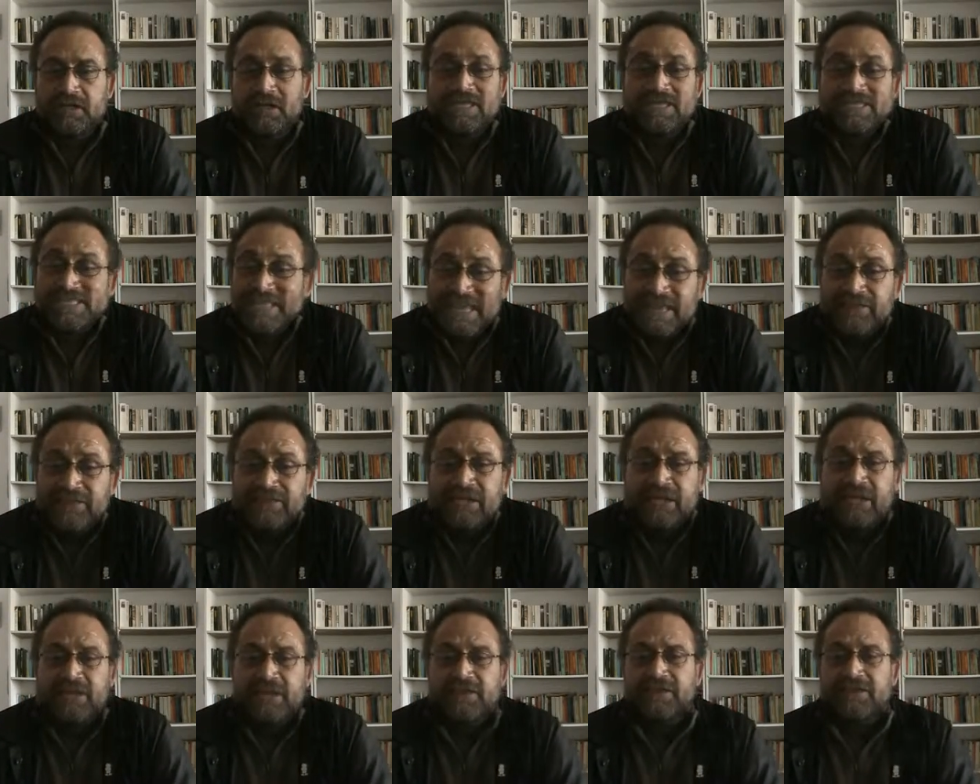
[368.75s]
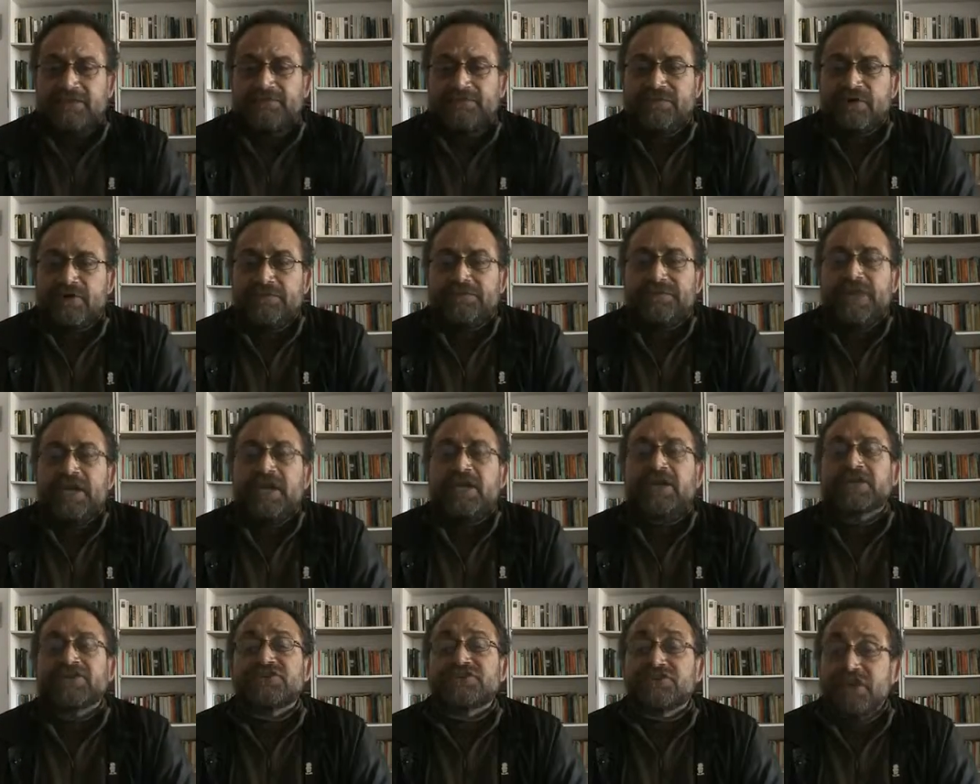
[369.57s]
is indicative of
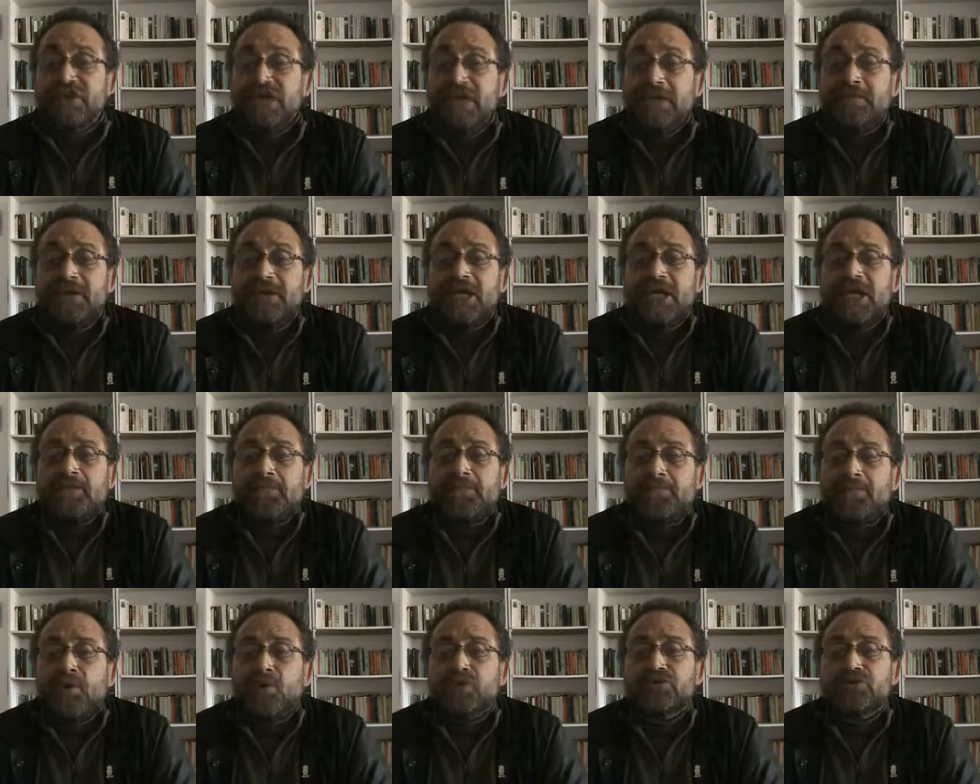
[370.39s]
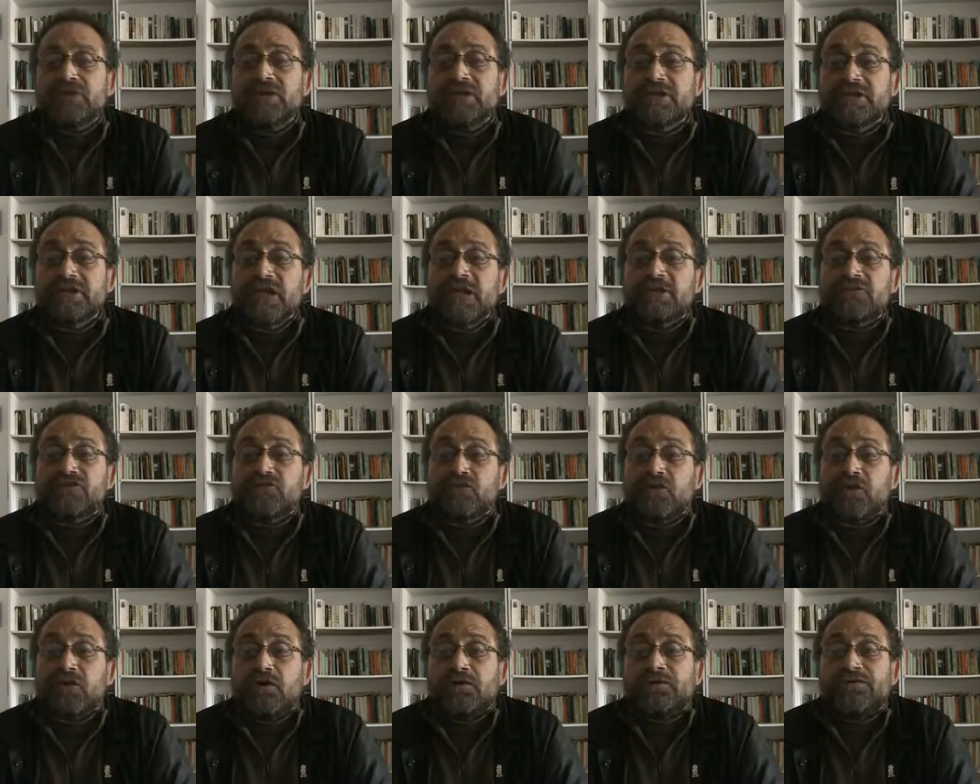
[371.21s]
the extremely important
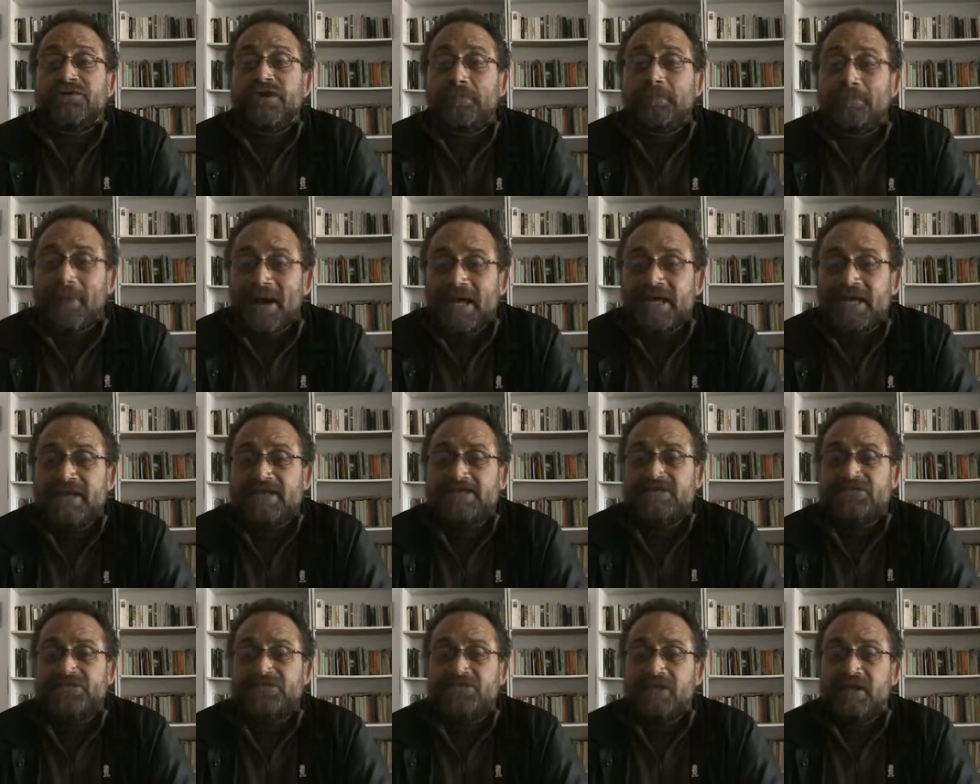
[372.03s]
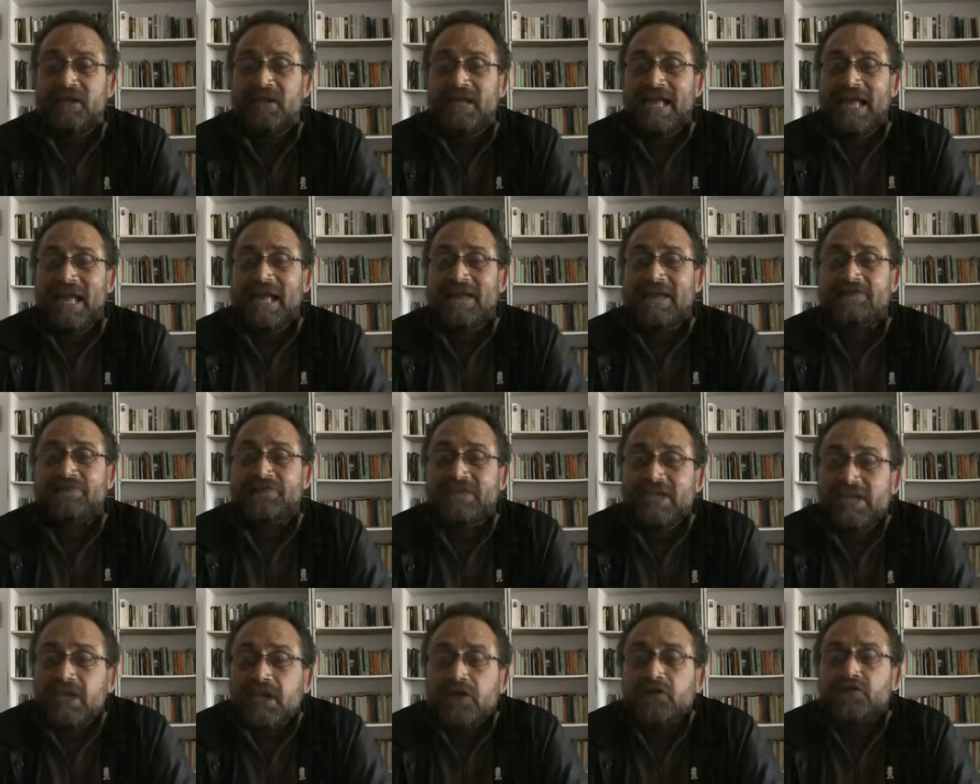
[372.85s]
issue of the biased and
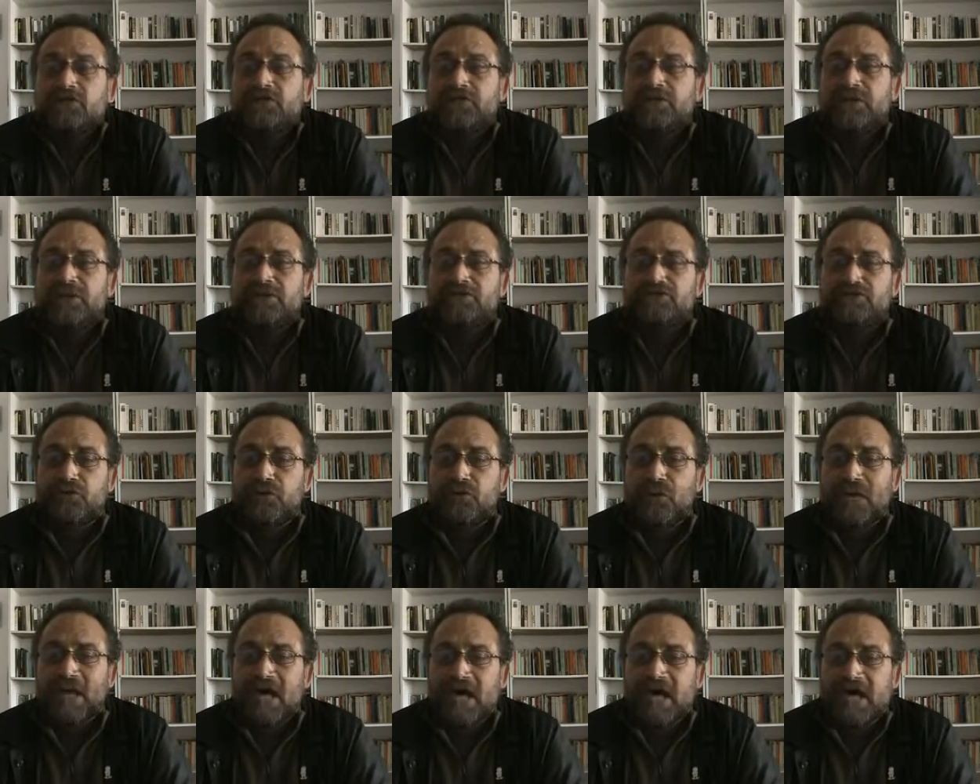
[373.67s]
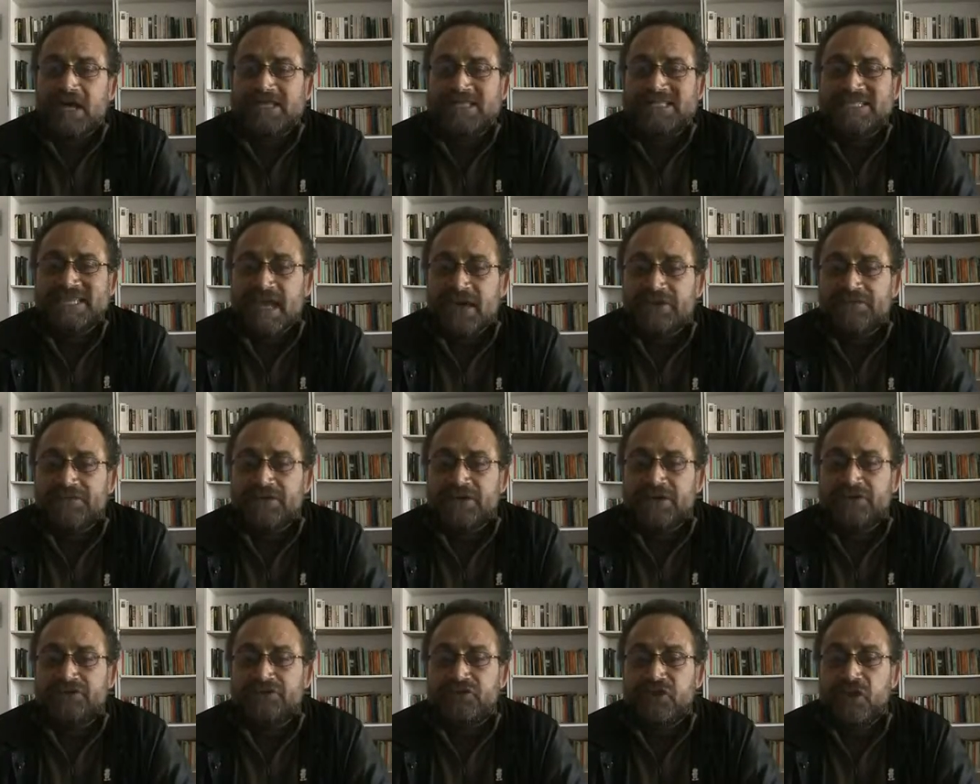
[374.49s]
decontextualized
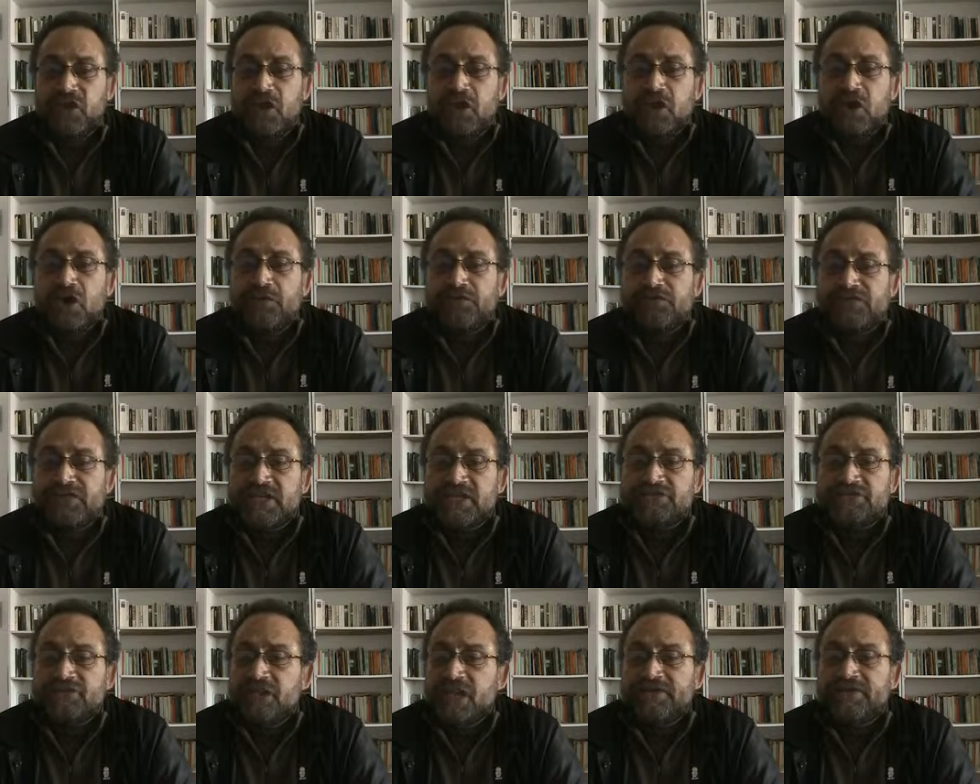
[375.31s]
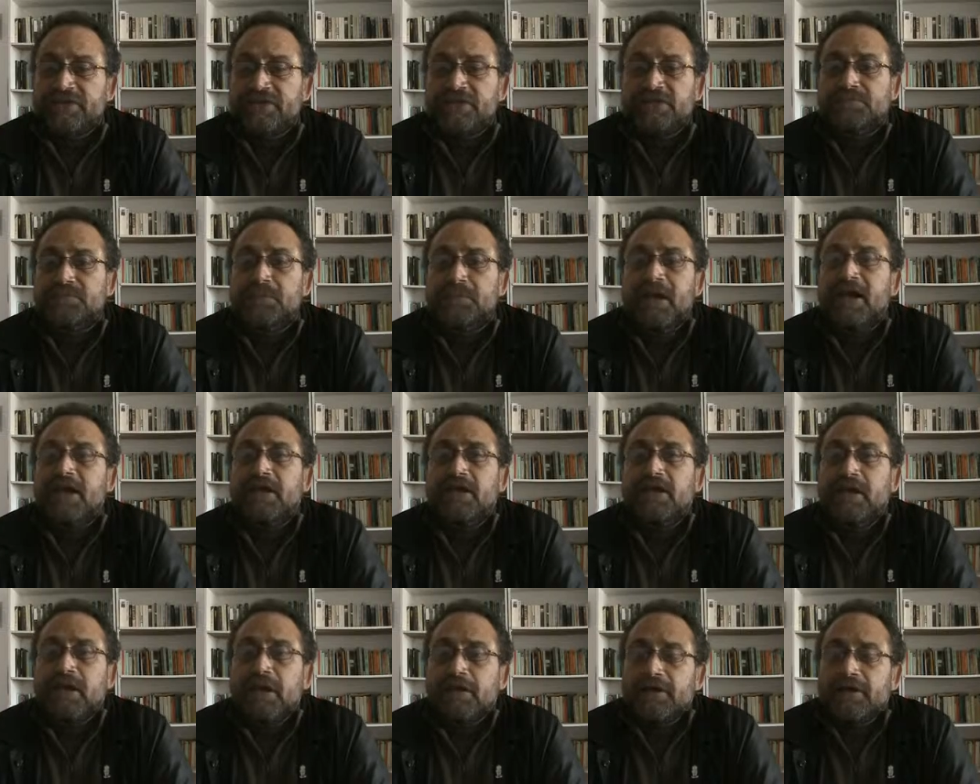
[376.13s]
coverage of such events
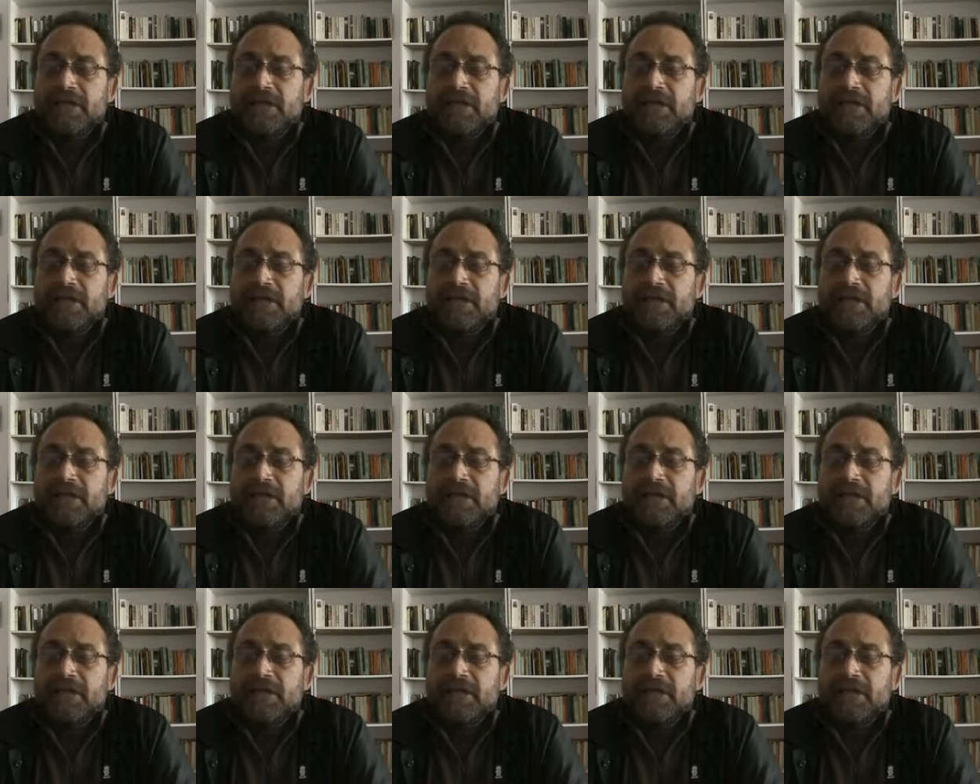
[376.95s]
by